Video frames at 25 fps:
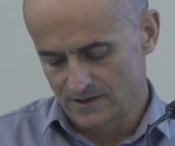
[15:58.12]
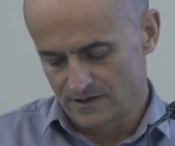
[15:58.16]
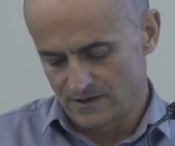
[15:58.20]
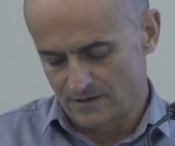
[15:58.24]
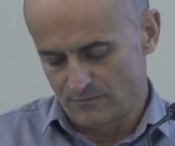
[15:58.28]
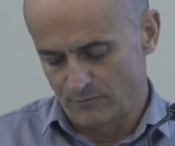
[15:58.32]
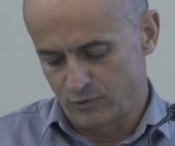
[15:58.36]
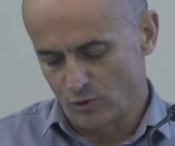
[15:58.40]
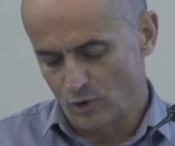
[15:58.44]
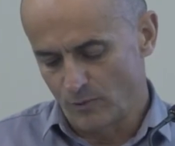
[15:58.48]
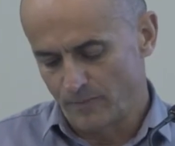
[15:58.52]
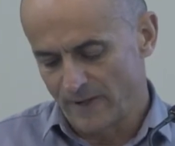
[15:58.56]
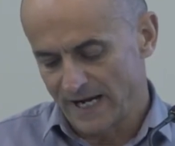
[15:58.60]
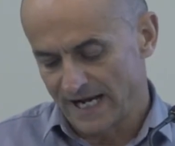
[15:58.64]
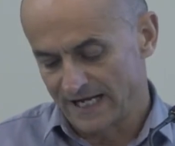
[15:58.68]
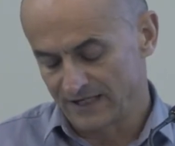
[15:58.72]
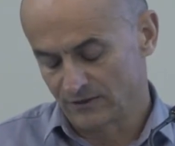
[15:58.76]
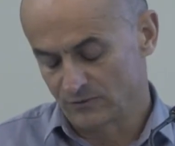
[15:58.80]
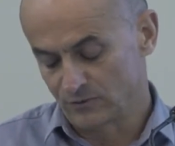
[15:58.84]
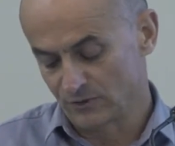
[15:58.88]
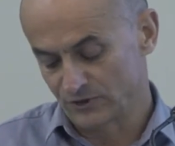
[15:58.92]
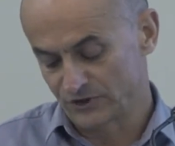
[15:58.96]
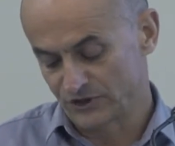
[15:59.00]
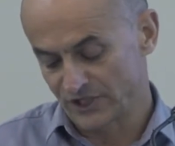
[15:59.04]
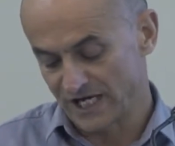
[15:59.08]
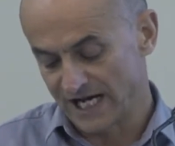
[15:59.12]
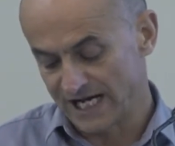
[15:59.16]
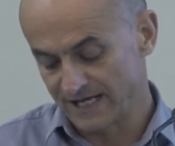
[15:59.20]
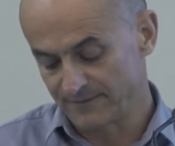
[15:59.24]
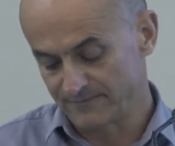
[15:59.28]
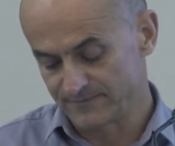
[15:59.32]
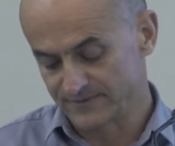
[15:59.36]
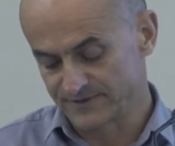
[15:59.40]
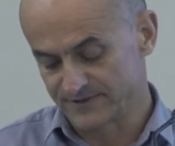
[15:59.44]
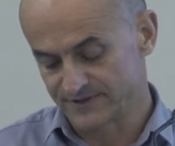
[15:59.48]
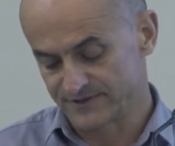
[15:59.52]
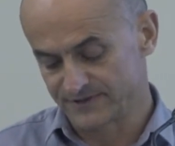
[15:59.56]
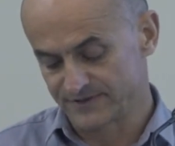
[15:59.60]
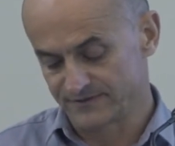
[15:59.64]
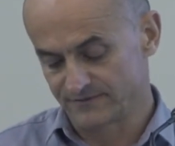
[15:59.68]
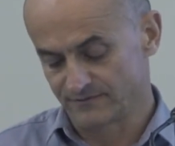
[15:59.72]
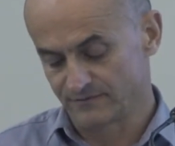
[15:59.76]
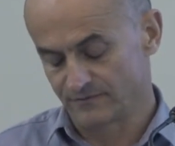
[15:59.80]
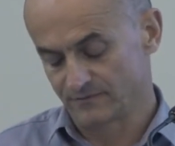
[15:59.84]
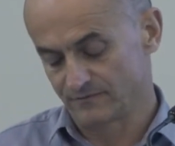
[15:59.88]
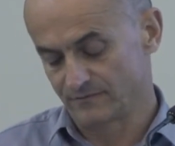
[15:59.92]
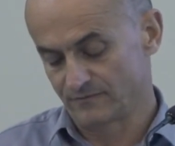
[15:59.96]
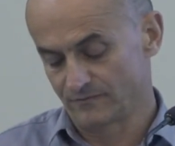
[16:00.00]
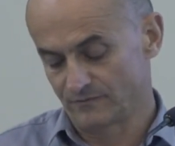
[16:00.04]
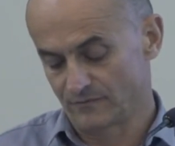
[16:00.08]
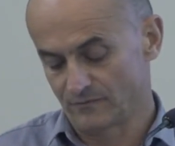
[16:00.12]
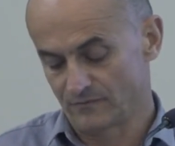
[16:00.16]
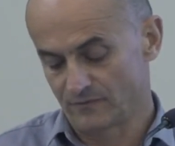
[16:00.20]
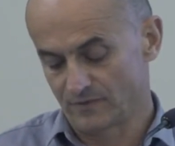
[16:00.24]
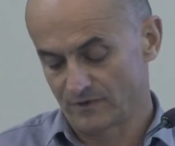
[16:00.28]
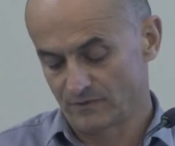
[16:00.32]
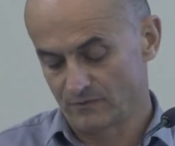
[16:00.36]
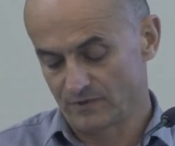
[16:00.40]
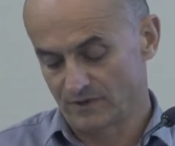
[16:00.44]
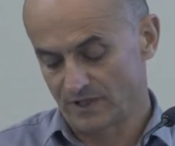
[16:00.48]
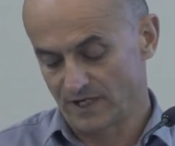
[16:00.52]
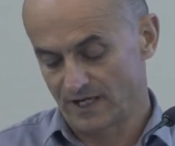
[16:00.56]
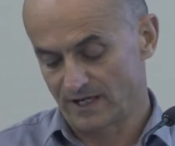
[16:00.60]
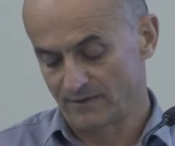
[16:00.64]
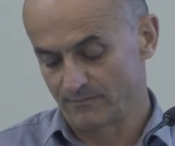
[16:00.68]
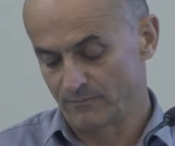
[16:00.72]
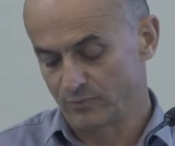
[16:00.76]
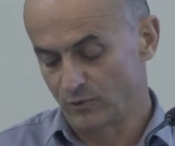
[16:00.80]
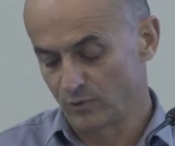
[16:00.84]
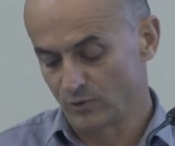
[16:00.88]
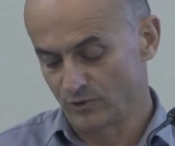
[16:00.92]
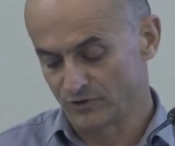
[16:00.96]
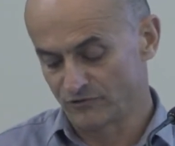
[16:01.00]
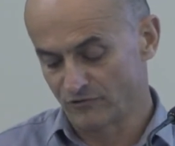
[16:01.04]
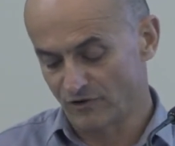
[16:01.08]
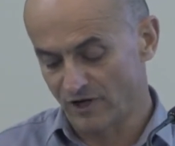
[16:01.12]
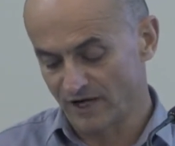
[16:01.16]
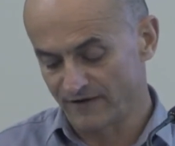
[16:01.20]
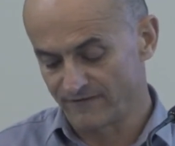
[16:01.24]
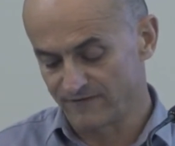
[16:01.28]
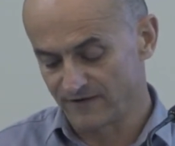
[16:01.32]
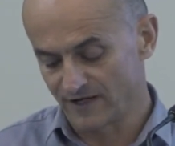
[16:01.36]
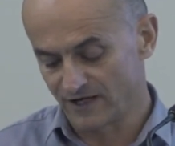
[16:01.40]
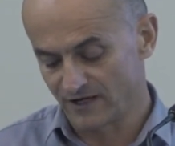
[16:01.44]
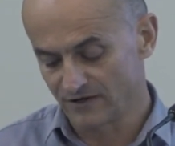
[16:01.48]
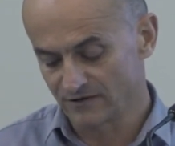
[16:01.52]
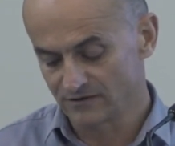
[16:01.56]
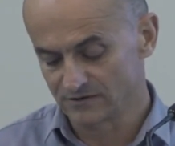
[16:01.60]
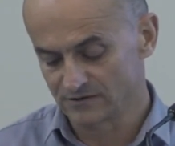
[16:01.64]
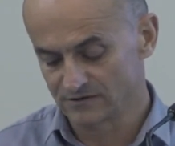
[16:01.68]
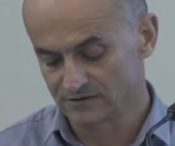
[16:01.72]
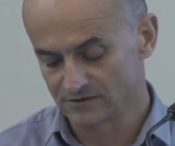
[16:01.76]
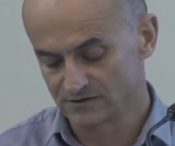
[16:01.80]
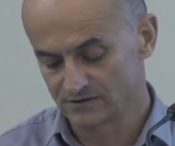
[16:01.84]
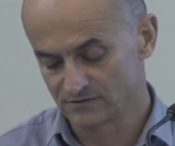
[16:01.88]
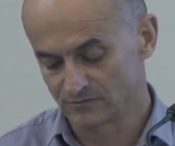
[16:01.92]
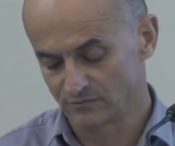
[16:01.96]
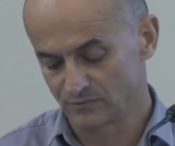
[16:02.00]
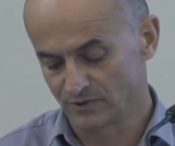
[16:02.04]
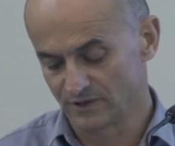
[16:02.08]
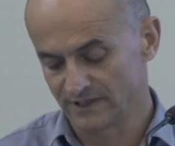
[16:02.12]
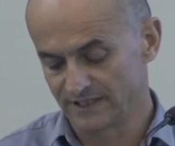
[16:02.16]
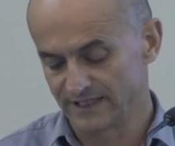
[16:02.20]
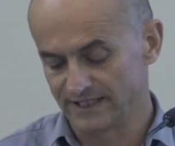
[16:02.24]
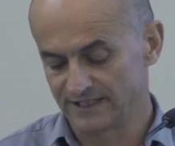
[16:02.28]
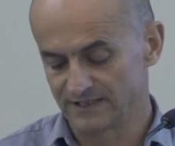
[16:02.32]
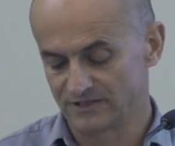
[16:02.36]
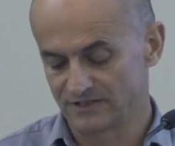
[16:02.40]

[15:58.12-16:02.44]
Poor particle shapes and poor dry flow will lead